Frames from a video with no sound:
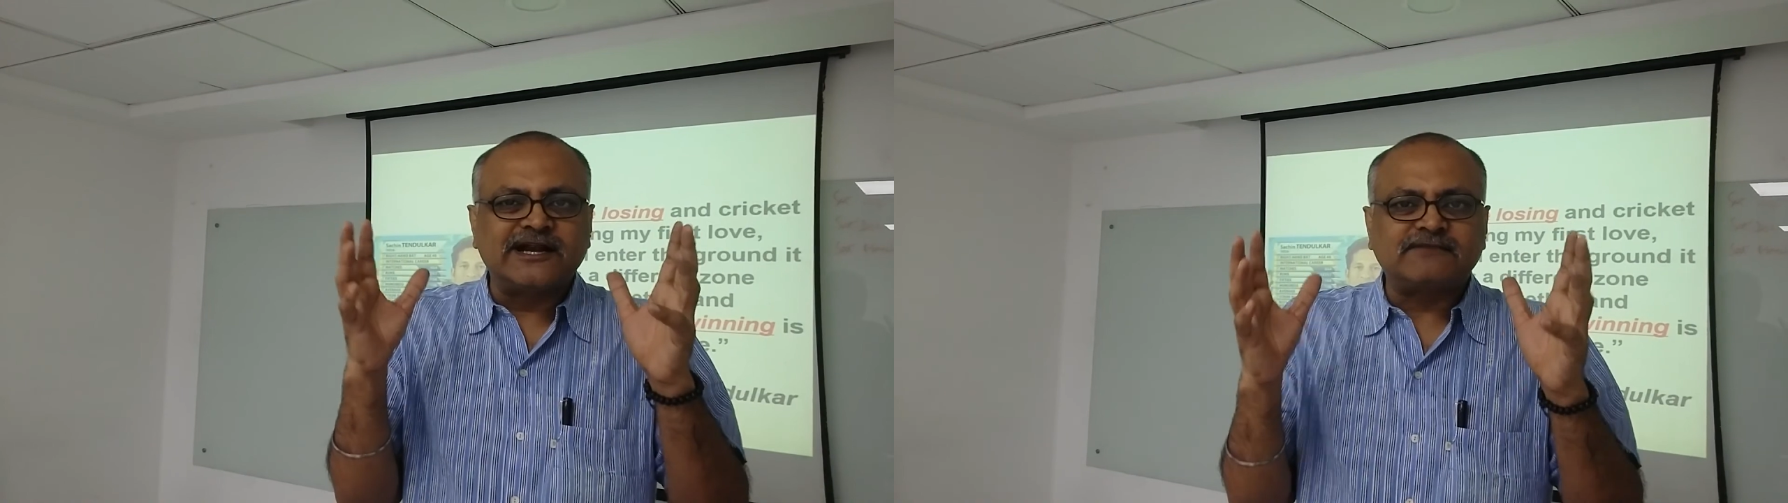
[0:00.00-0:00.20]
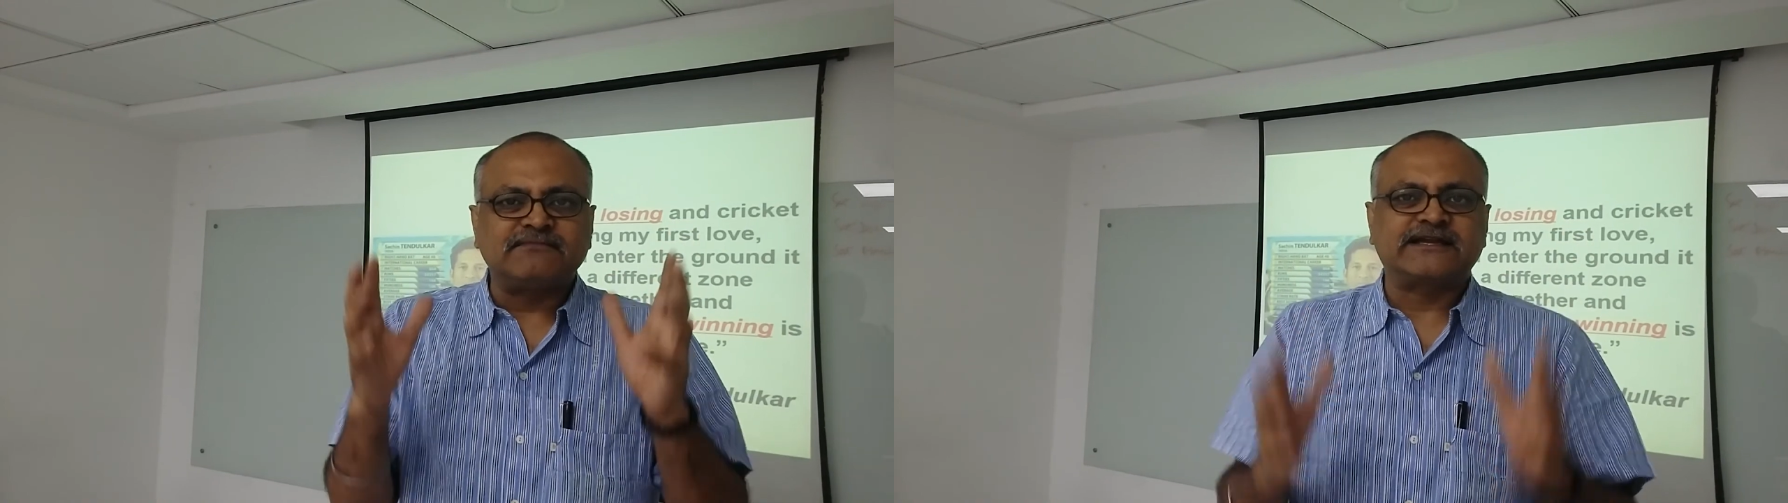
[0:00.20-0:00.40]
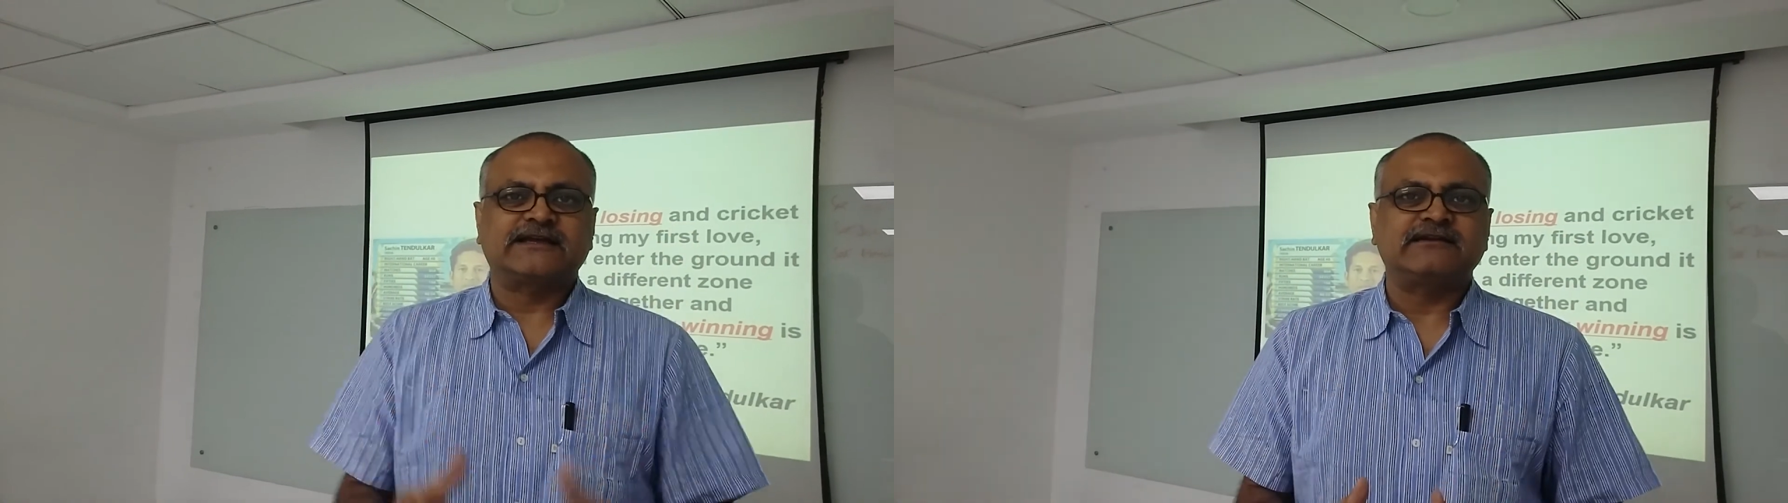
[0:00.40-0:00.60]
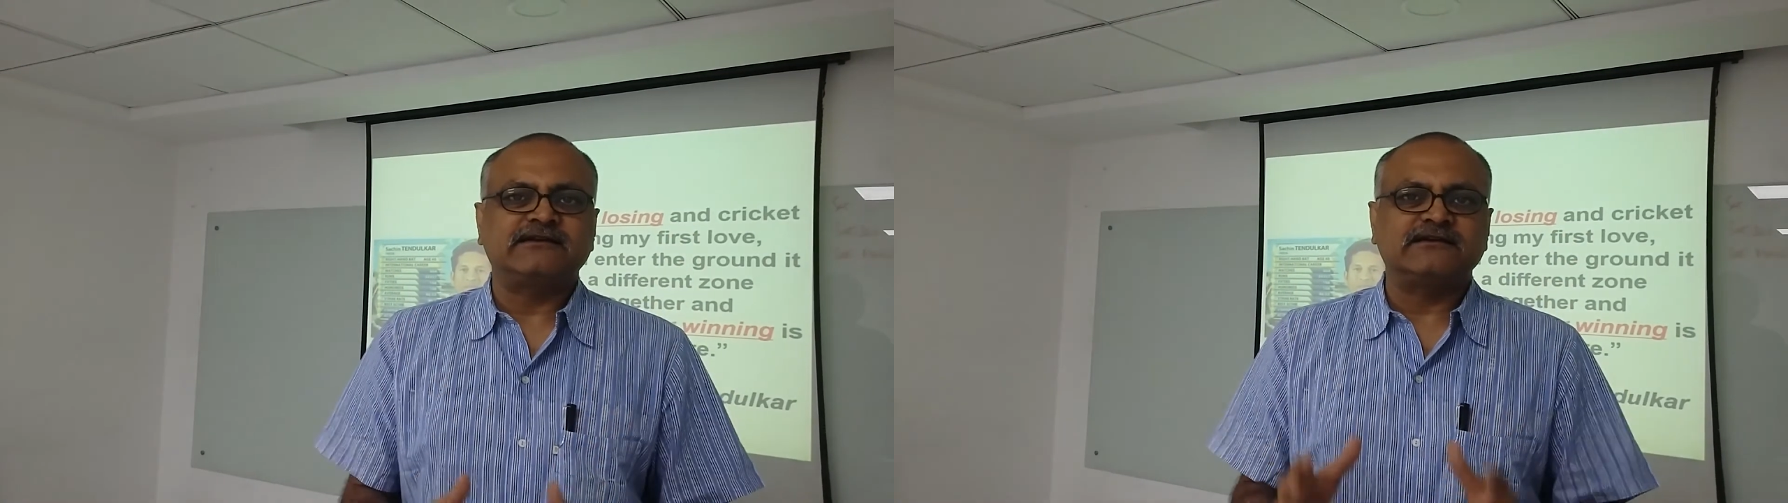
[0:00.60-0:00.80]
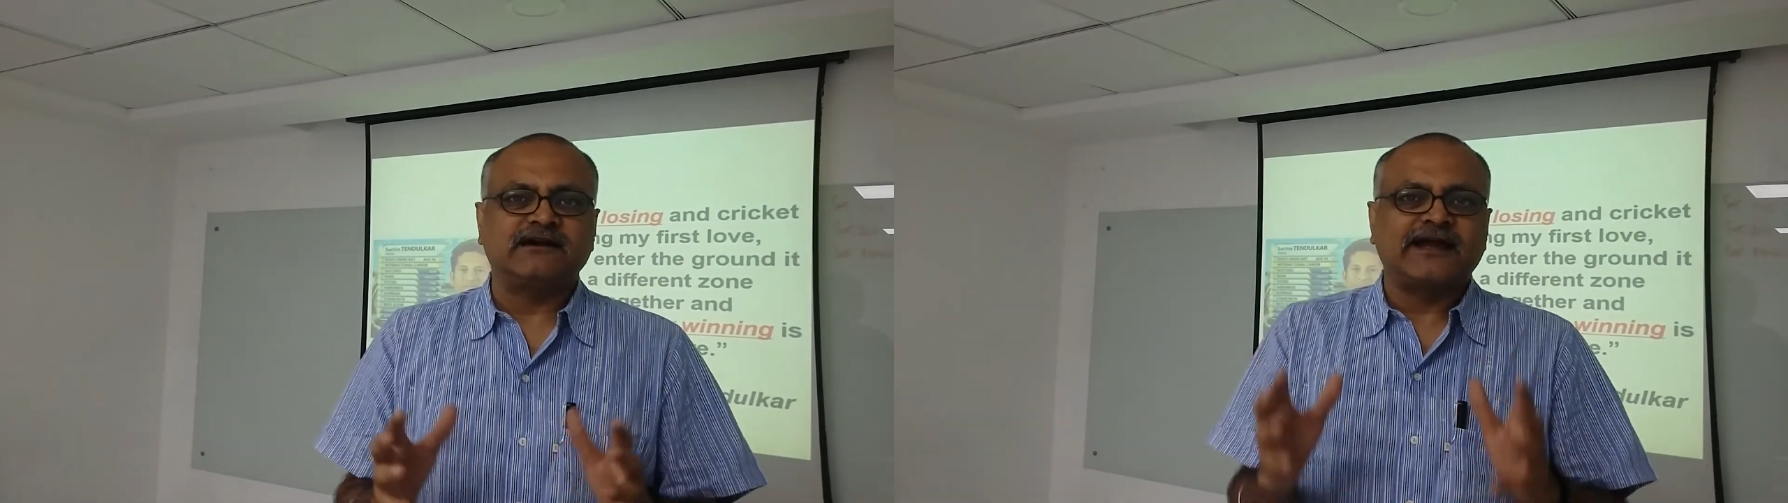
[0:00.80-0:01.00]
let my
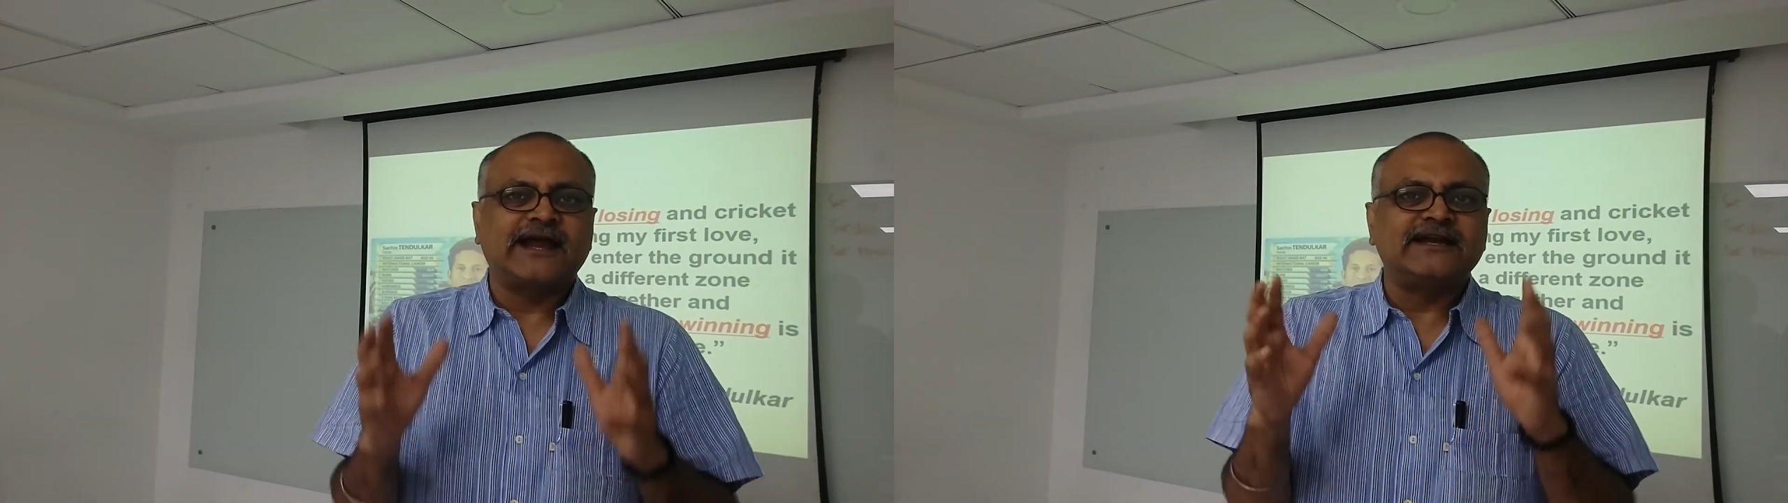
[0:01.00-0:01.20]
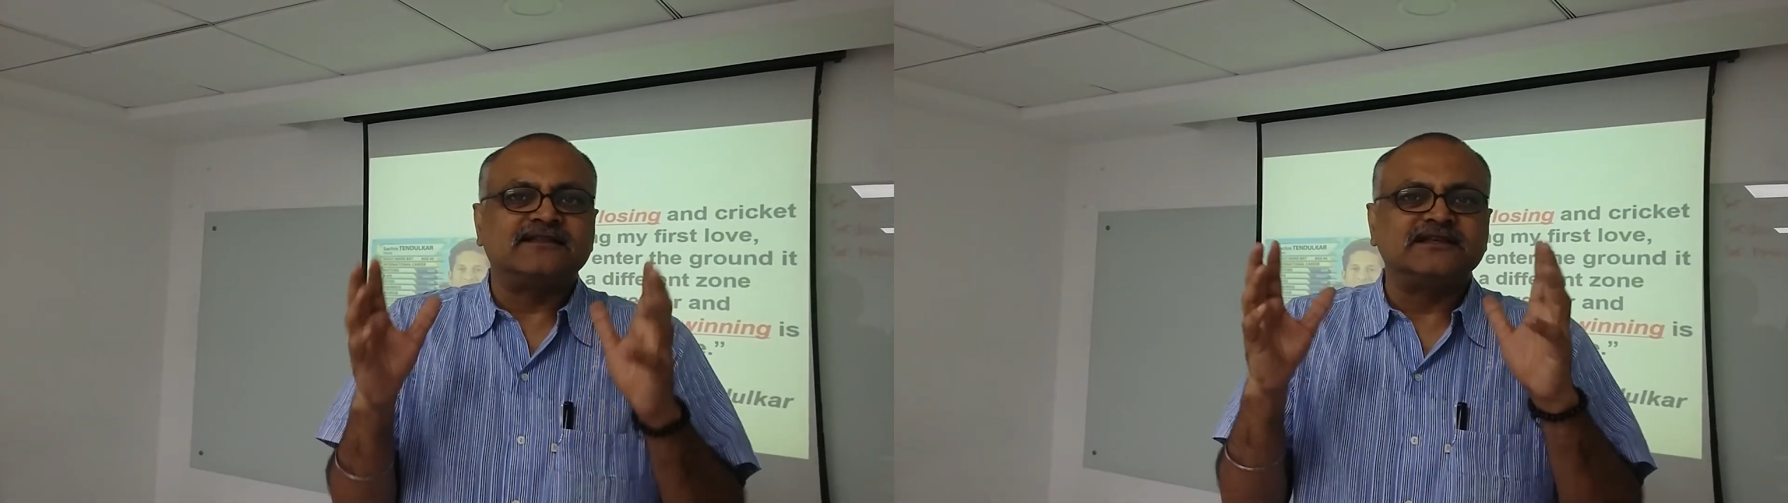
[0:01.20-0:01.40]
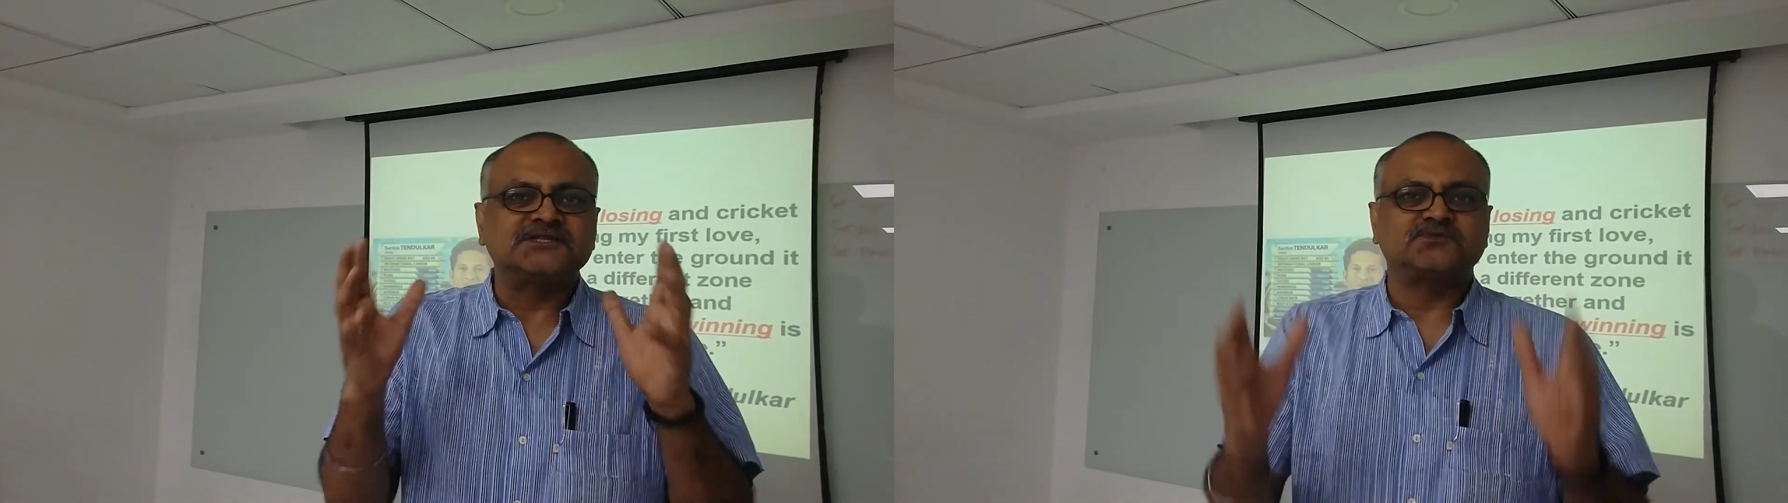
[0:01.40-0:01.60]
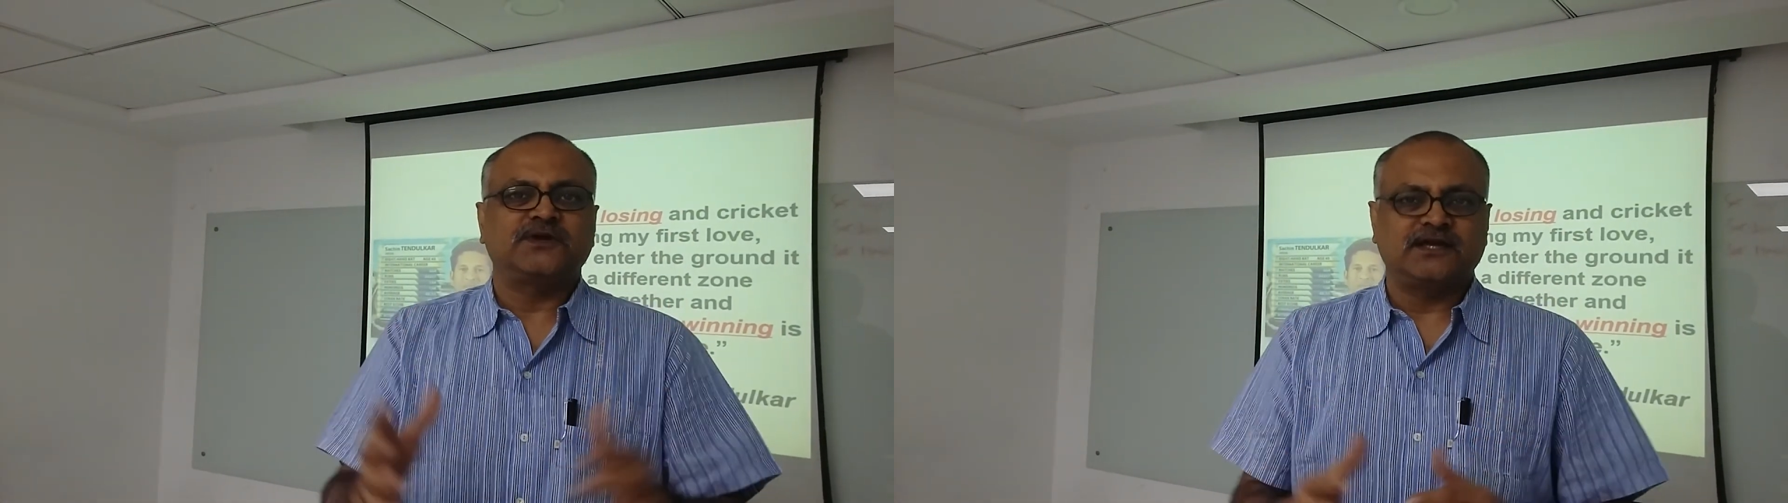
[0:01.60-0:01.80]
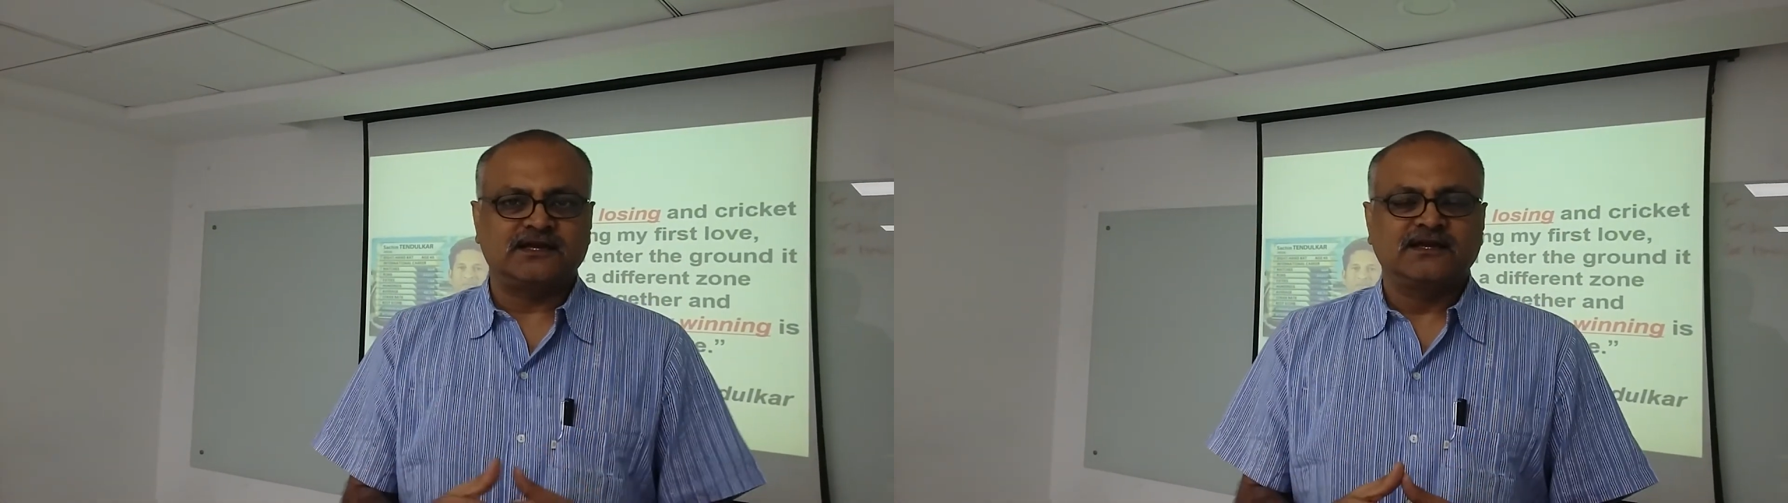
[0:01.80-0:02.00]
career end this
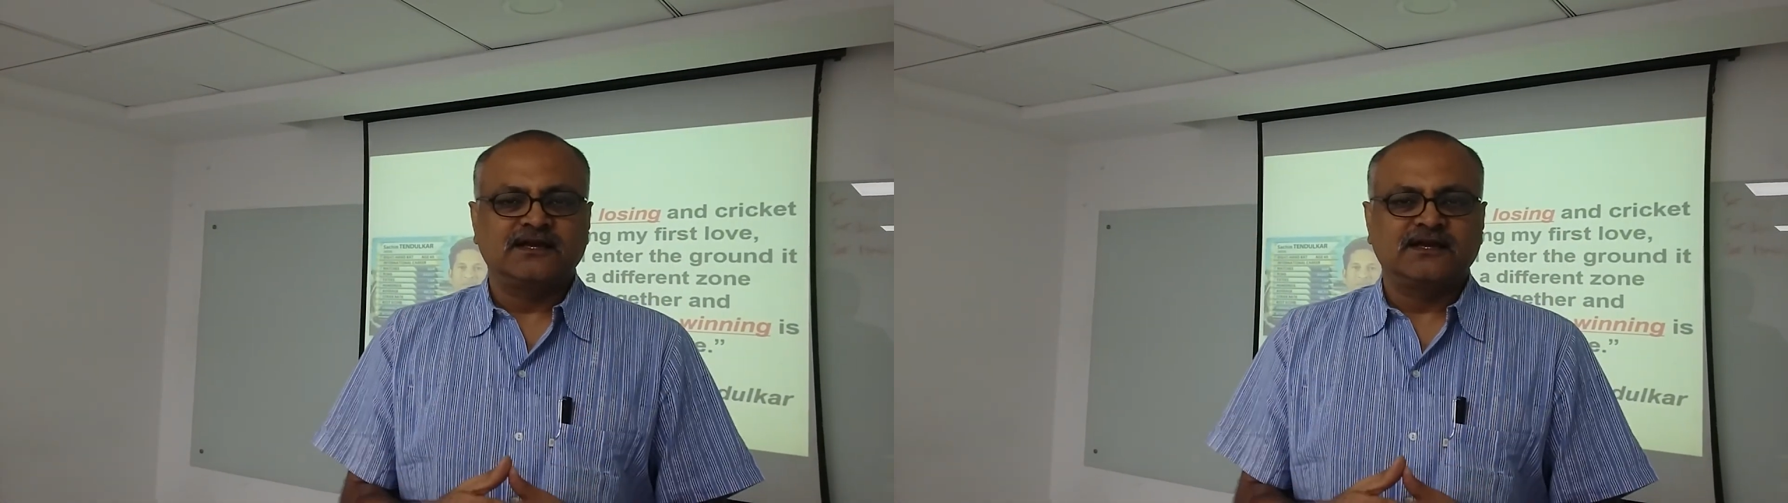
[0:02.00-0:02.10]
way."